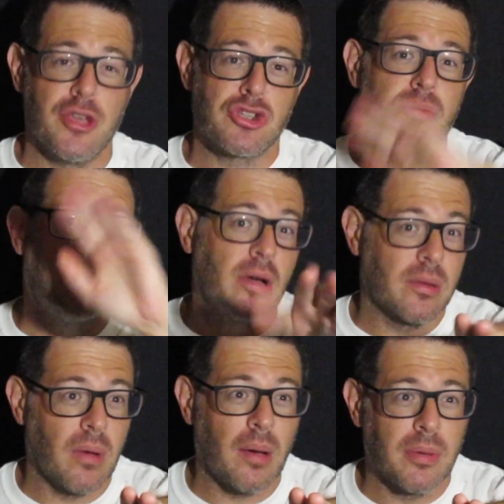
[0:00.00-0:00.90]
this should put
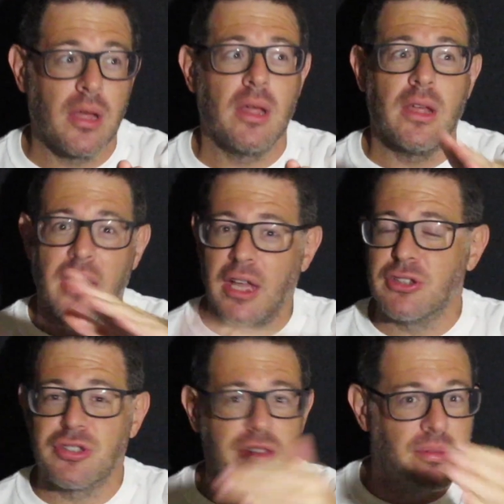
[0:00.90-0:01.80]
him up
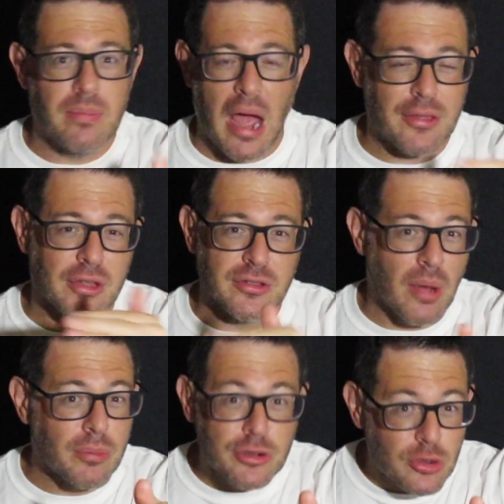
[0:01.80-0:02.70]
into the, I think,
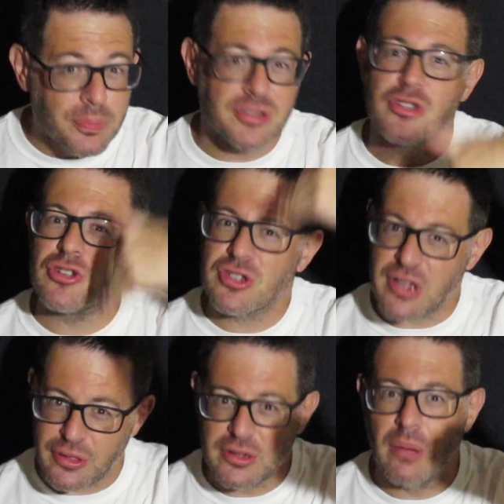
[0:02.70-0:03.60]
number 2 position, because
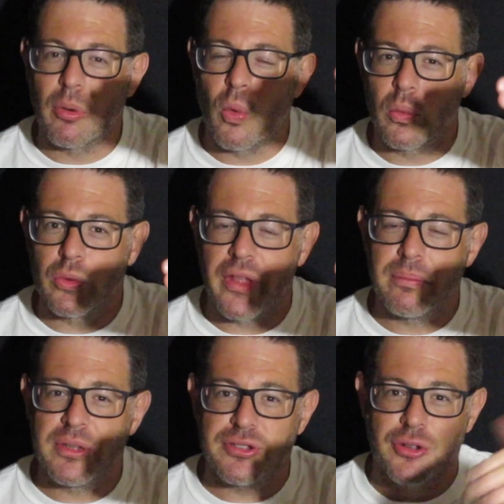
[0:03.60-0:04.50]
I think number 1 will
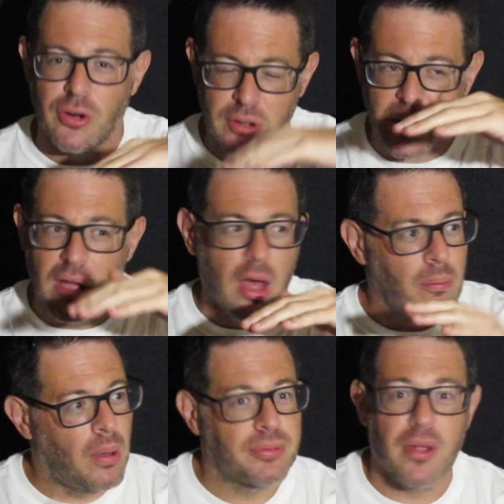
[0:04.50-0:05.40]
then be Sterling.
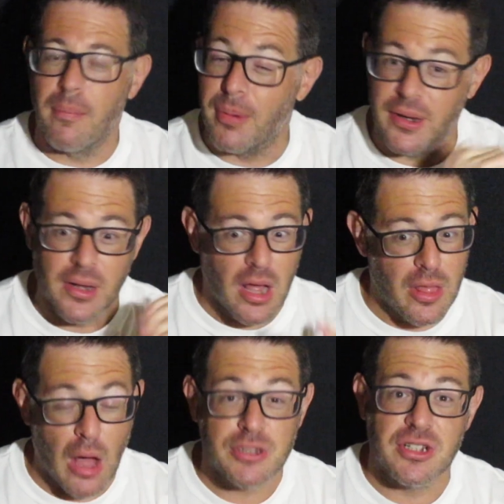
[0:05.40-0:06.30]
Bumps it up, but
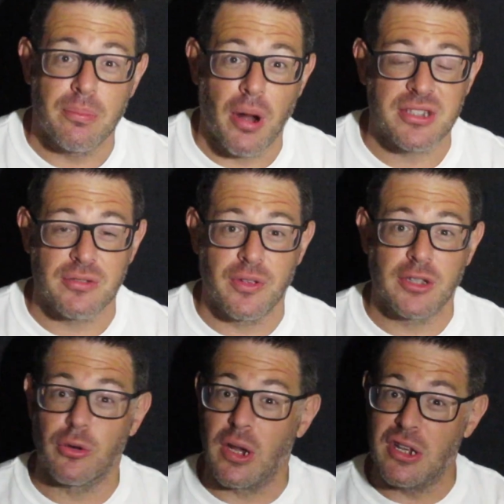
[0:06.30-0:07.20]
that was an impressive
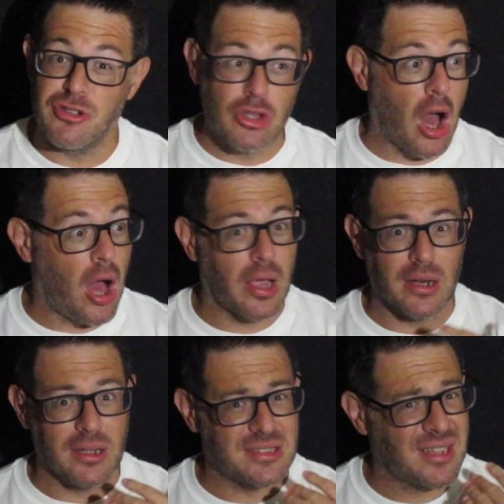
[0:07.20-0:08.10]
victory. And he's young,
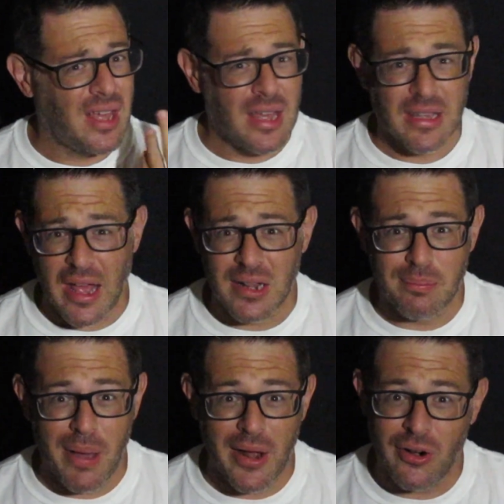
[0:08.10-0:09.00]
and he's
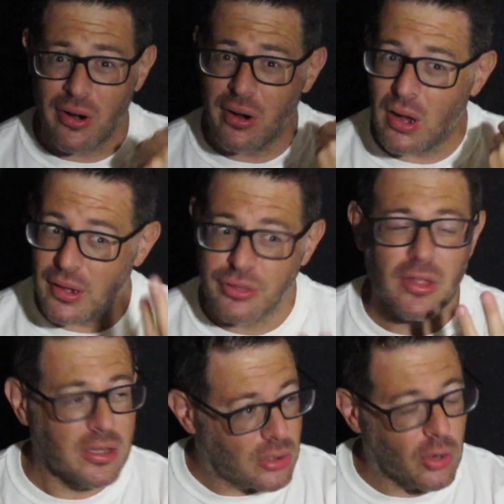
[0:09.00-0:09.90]
getting better.
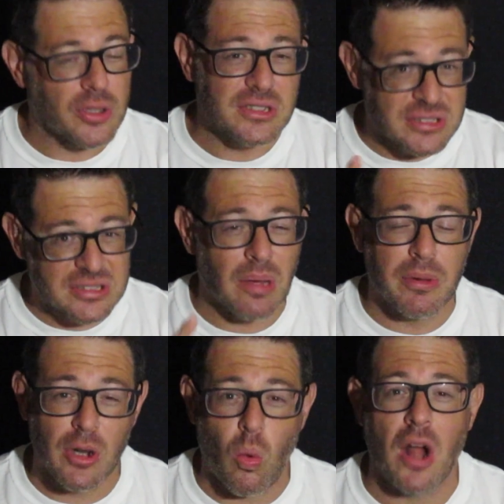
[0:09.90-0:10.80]
He's
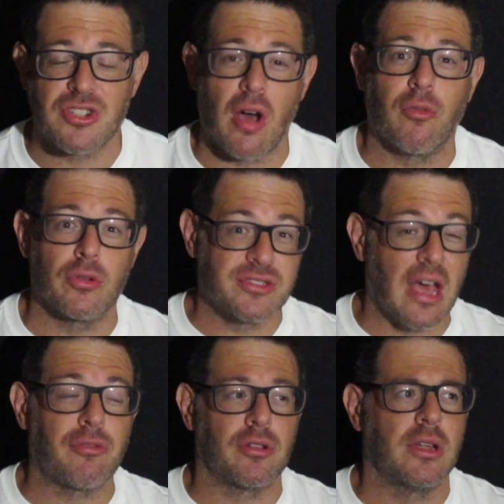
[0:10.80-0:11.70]
somebody to watch out for,
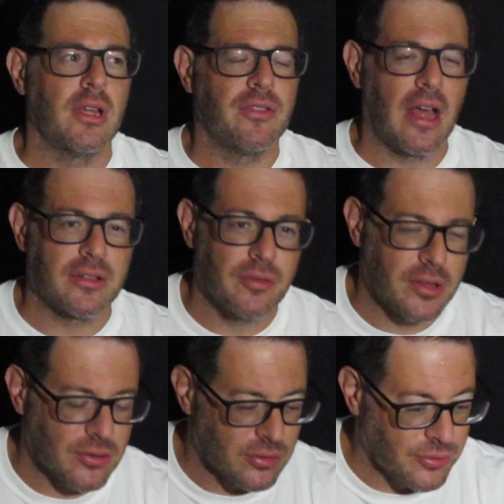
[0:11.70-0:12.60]
definitely, that
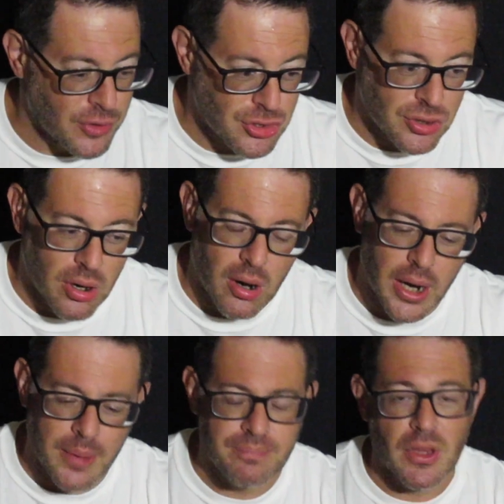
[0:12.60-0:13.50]
division. All
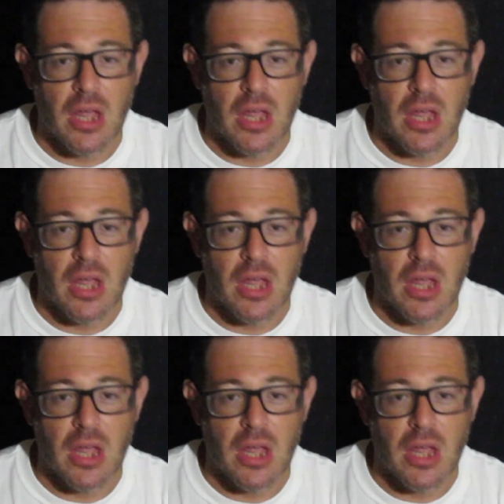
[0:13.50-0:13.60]
right.